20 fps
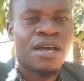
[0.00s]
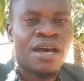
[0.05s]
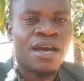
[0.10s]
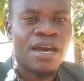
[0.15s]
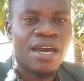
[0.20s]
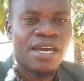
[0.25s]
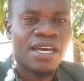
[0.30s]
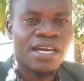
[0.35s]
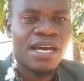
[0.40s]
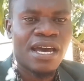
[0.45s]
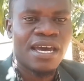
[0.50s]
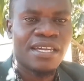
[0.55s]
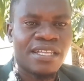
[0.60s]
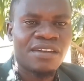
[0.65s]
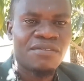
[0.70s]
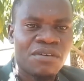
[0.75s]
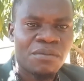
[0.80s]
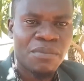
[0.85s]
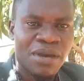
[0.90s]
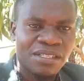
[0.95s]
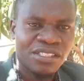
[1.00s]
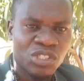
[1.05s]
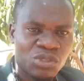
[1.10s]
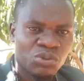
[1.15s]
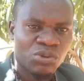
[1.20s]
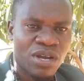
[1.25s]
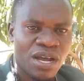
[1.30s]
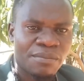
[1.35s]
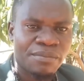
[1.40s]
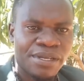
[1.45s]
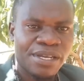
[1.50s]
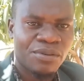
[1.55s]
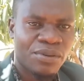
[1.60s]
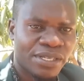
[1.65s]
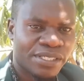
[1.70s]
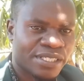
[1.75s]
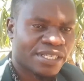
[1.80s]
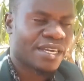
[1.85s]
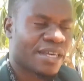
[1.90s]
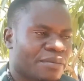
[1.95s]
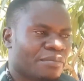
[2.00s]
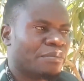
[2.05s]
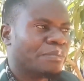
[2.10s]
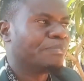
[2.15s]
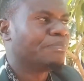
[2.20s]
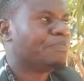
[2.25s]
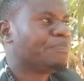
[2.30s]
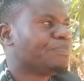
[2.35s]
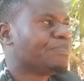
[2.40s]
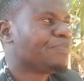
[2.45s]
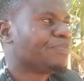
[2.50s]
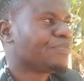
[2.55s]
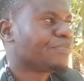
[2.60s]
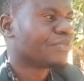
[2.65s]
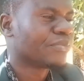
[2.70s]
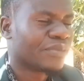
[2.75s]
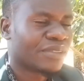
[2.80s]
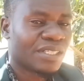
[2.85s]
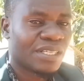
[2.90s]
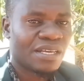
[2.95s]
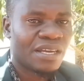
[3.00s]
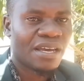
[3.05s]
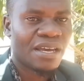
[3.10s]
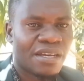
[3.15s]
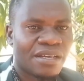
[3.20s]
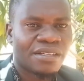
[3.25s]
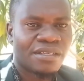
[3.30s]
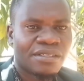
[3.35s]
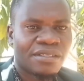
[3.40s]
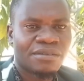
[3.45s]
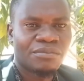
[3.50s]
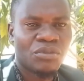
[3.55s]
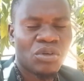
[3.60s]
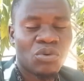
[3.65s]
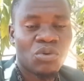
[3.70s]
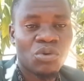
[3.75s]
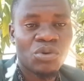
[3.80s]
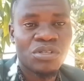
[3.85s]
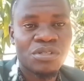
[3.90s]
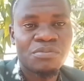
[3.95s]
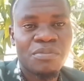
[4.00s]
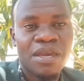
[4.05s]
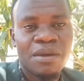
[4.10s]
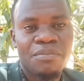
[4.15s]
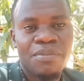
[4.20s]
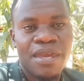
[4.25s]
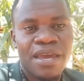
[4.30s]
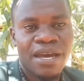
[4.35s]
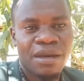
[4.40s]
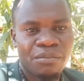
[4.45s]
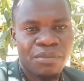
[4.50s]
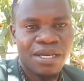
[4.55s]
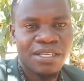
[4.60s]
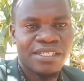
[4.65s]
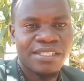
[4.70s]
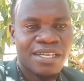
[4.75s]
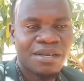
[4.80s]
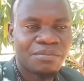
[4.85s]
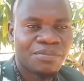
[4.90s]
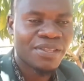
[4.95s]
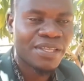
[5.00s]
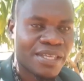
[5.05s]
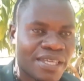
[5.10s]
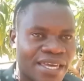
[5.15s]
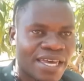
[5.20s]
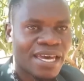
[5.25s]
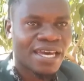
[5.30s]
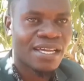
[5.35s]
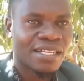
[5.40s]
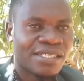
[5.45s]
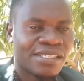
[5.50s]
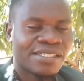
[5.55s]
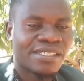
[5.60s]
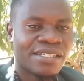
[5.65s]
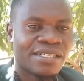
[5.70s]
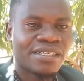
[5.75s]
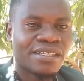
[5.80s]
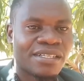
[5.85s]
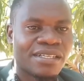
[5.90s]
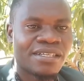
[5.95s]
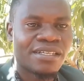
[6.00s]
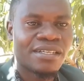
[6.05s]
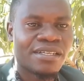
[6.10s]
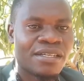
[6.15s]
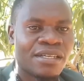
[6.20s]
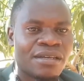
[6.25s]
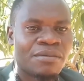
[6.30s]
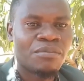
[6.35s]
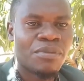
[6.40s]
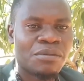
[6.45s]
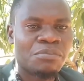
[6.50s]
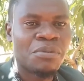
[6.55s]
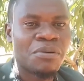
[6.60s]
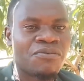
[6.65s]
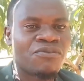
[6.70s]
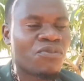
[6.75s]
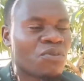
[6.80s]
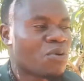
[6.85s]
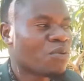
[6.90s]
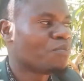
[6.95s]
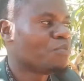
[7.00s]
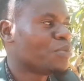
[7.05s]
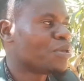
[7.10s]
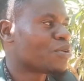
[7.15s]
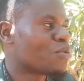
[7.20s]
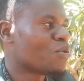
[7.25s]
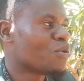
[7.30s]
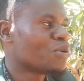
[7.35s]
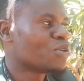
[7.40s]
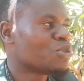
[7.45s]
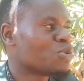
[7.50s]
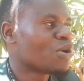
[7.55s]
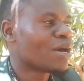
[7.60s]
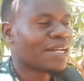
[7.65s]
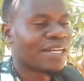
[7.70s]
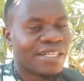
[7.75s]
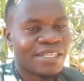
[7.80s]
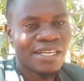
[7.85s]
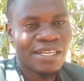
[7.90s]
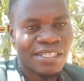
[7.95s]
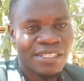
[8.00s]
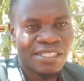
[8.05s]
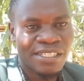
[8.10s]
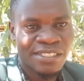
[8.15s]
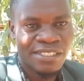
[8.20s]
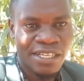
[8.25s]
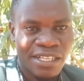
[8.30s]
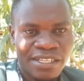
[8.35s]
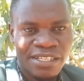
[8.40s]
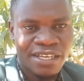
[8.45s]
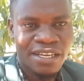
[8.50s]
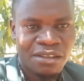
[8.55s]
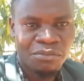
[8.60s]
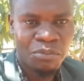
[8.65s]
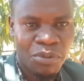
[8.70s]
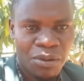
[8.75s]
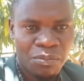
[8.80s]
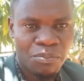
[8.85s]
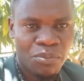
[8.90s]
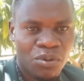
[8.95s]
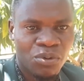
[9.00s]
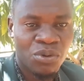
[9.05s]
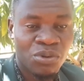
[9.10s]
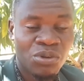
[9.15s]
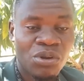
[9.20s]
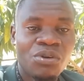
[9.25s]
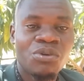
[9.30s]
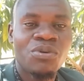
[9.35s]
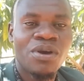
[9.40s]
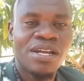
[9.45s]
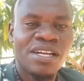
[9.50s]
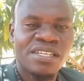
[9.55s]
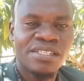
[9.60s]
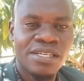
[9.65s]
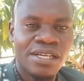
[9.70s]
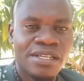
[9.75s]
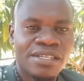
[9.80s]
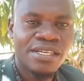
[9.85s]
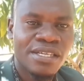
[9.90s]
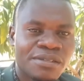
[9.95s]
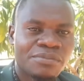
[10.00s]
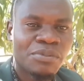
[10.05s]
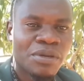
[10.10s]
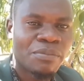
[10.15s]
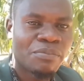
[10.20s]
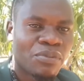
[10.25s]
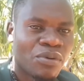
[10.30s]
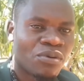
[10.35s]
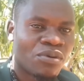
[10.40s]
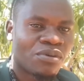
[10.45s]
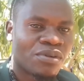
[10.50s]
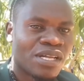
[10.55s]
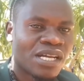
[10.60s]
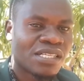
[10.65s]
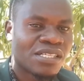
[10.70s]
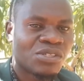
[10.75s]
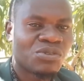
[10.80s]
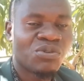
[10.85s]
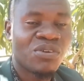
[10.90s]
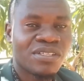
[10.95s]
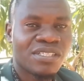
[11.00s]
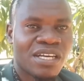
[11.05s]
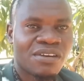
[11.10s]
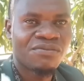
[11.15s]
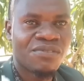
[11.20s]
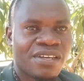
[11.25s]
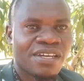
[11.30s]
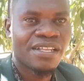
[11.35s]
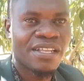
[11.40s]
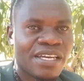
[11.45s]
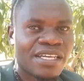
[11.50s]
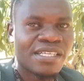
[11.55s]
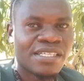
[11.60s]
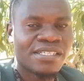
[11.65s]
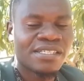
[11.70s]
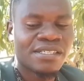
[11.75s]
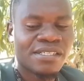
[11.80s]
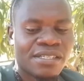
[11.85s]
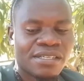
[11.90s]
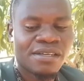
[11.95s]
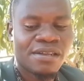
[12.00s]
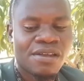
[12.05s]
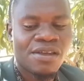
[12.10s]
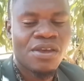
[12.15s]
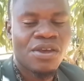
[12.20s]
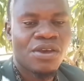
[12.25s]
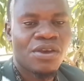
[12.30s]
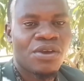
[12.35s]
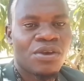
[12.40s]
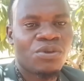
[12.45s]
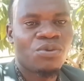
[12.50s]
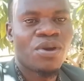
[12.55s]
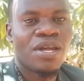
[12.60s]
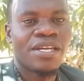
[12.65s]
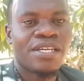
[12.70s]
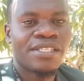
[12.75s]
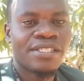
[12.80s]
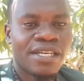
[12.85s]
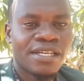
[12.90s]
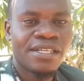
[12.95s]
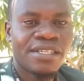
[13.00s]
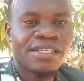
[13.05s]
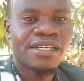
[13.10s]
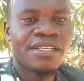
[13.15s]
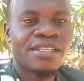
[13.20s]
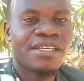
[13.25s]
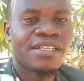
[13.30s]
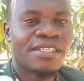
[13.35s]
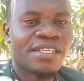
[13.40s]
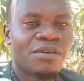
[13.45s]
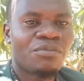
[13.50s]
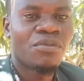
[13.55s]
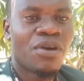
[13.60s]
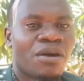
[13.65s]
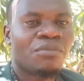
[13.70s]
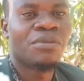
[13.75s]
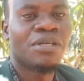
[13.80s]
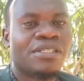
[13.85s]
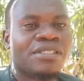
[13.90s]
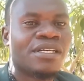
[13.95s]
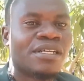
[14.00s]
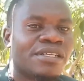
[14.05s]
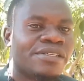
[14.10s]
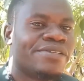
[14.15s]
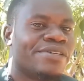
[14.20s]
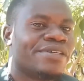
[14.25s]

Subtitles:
I never meant it to come the way it came. Yeah, because maybe I meant something else. But because you are intelligent people, you know, you are intelligent people. That is what I've realized. You are intelligent the same way I'm intelligent.